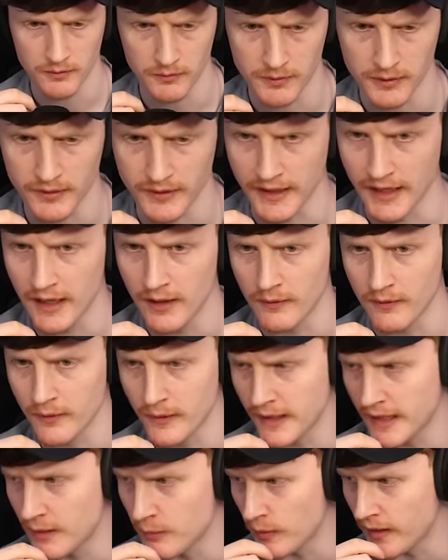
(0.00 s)
Bloody hell! We're
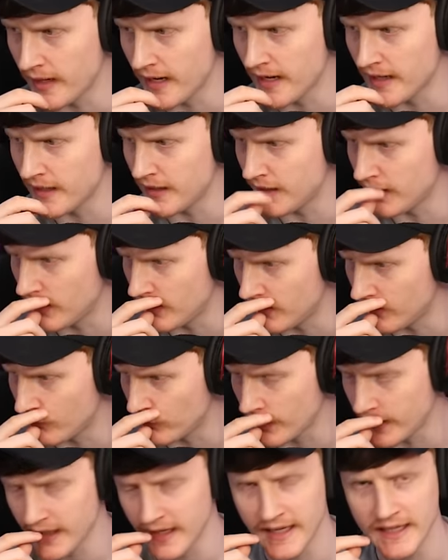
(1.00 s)
getting we're getting a uh,
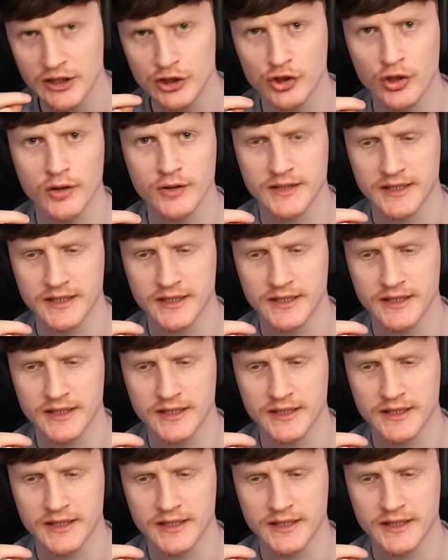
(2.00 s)
freaking intro